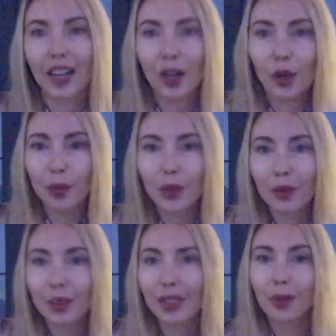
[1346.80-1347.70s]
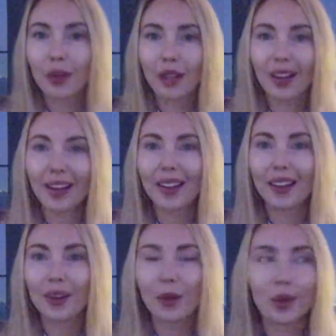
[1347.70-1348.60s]
I hope I don't need to
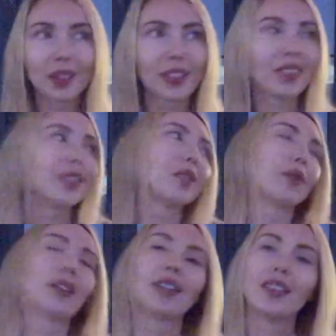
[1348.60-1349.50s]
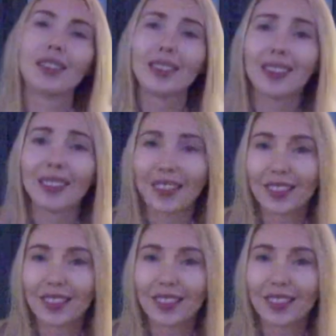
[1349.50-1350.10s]
re-record this one